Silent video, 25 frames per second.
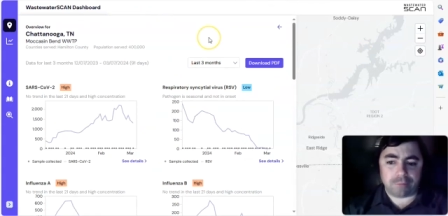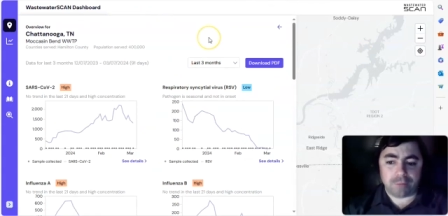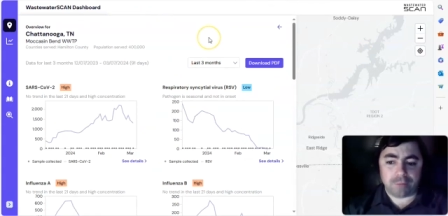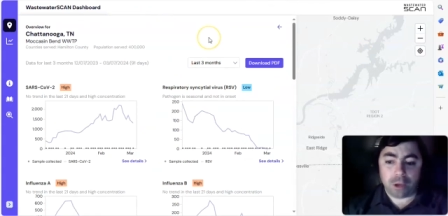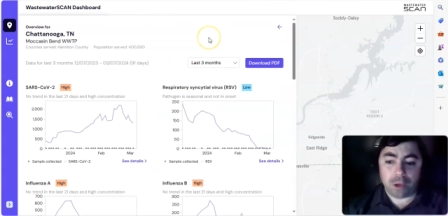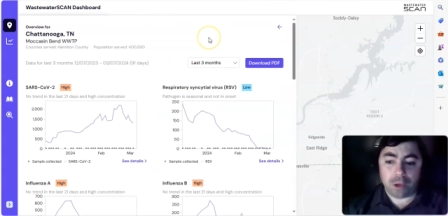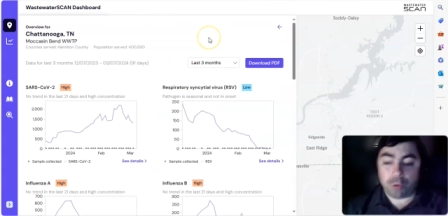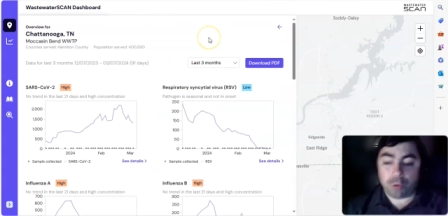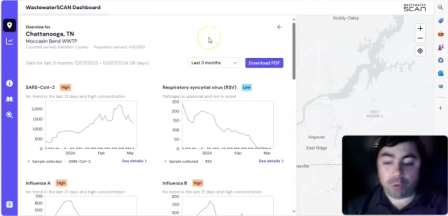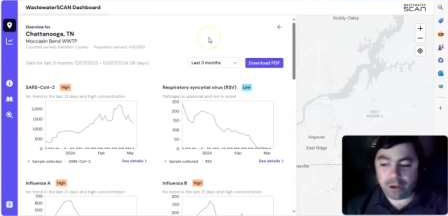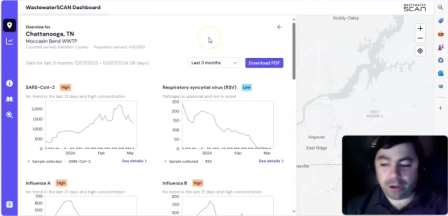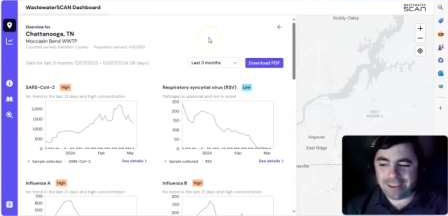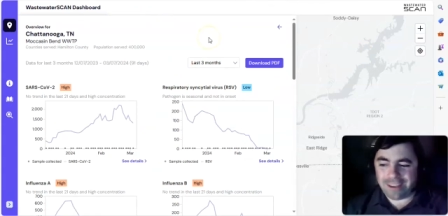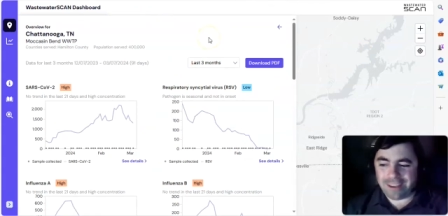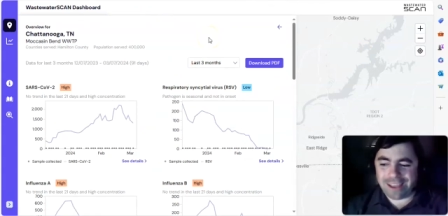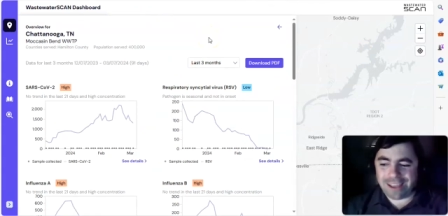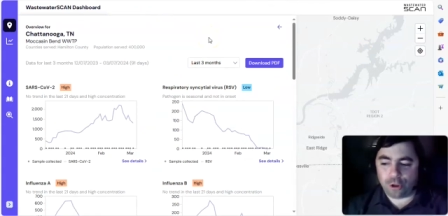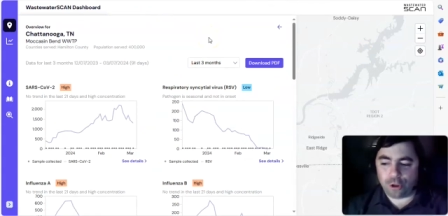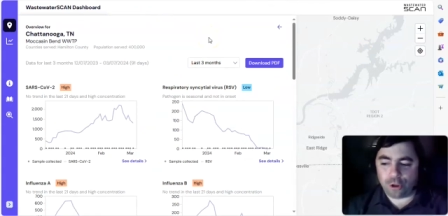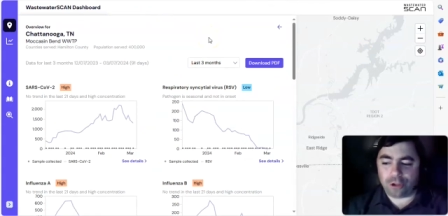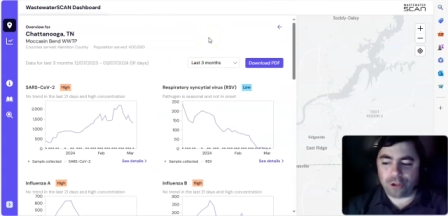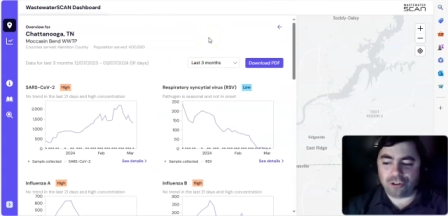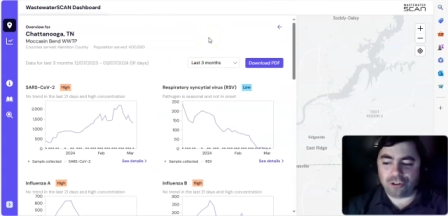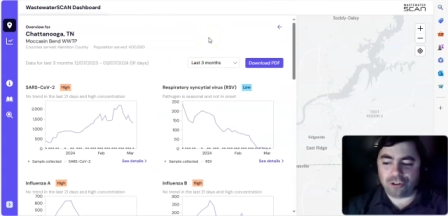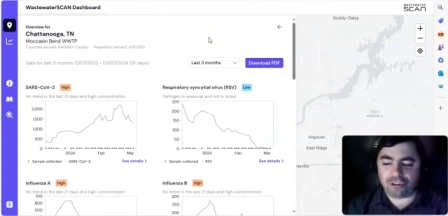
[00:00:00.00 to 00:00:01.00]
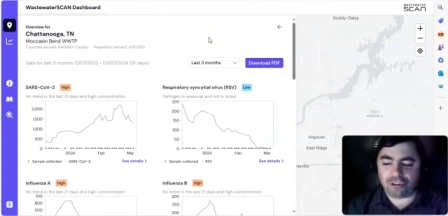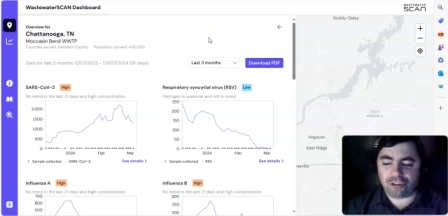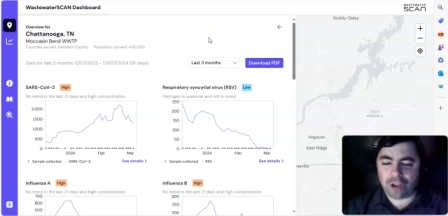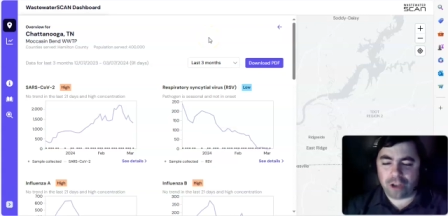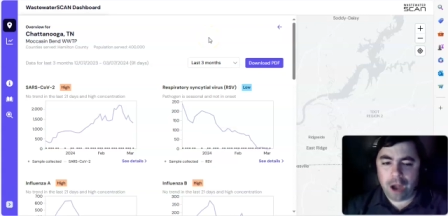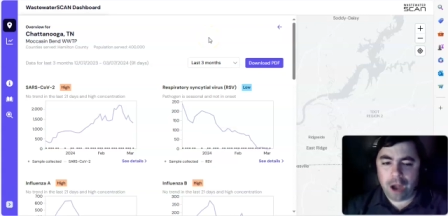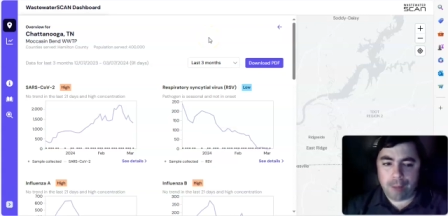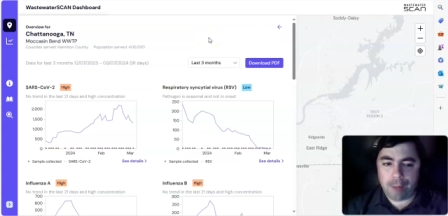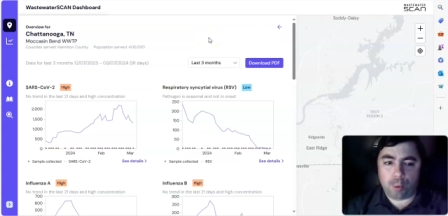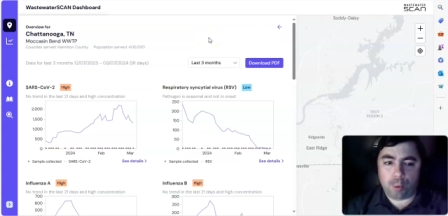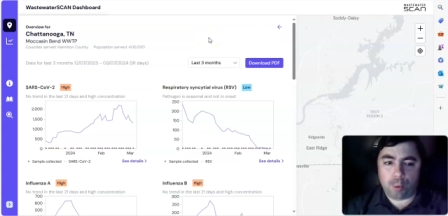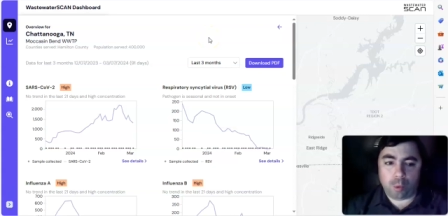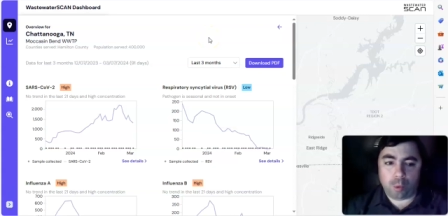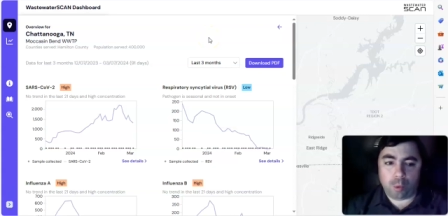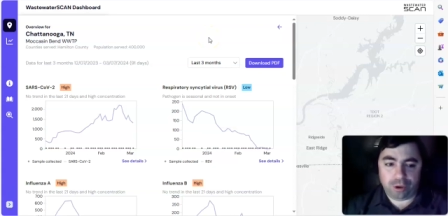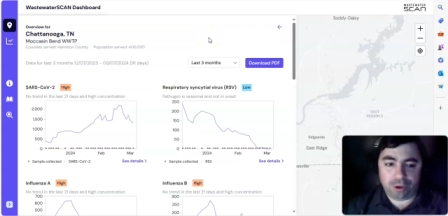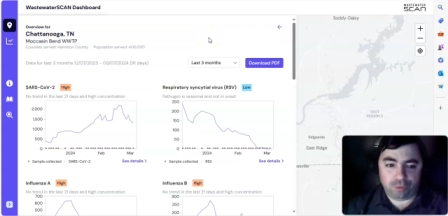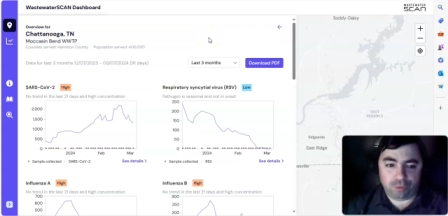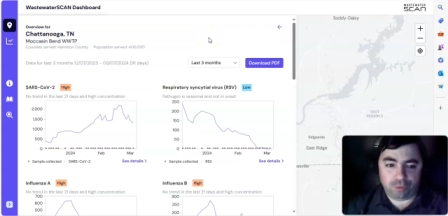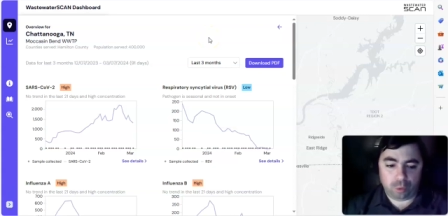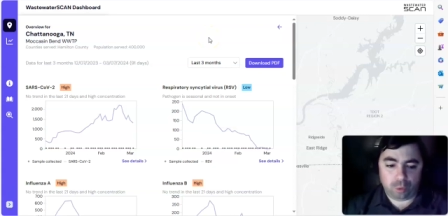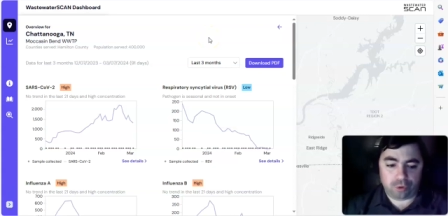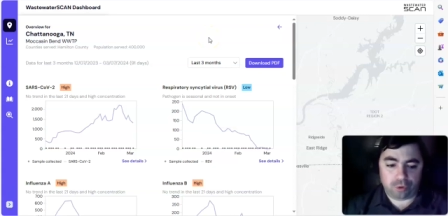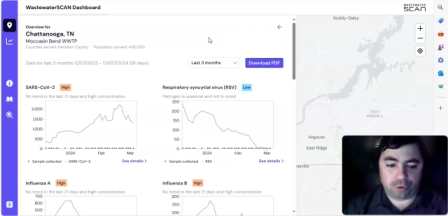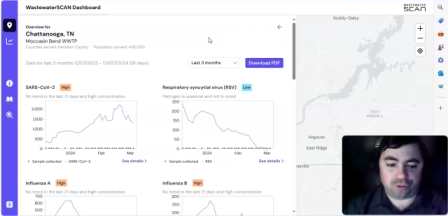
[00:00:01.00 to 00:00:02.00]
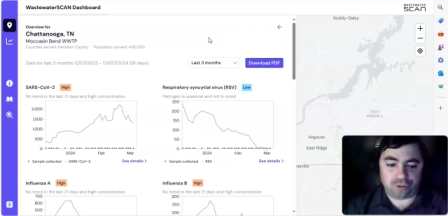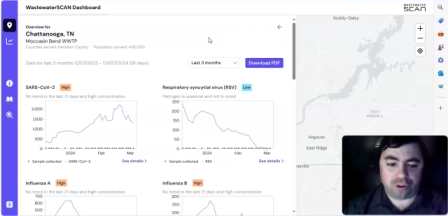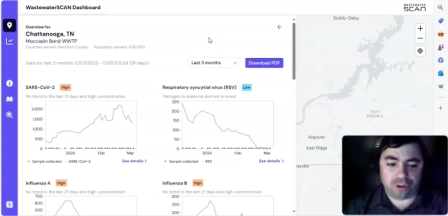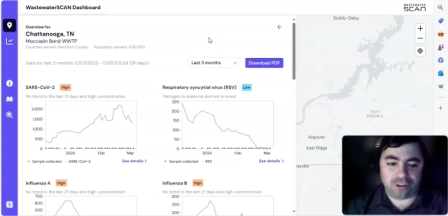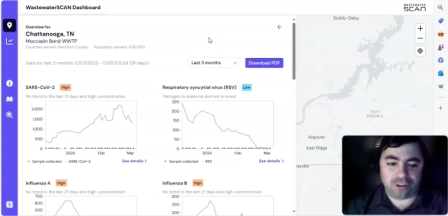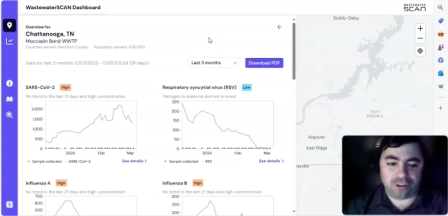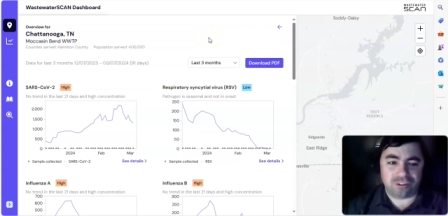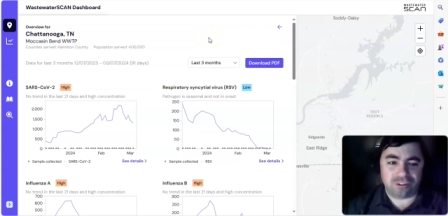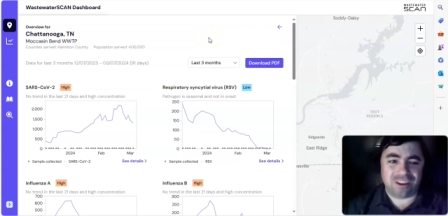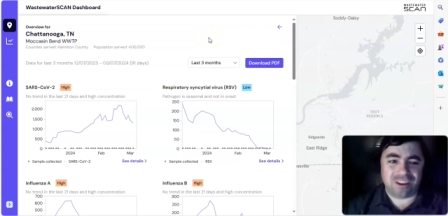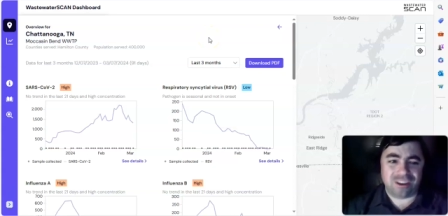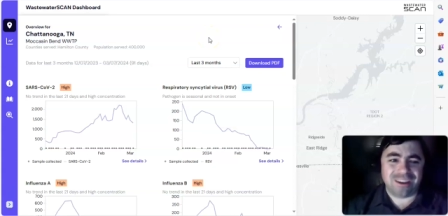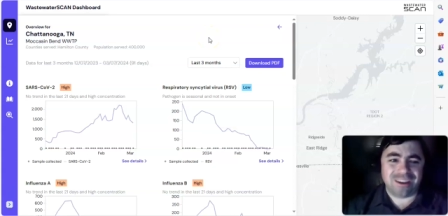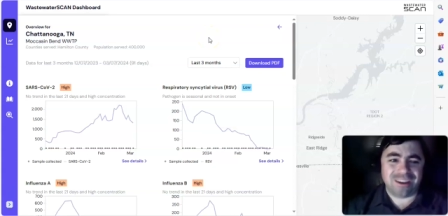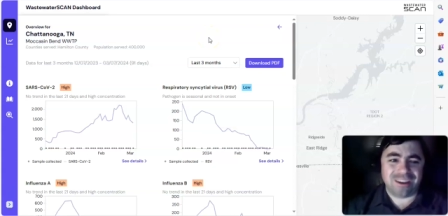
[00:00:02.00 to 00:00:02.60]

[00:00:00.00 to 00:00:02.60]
we're going to take a look at just a couple wastewater sites.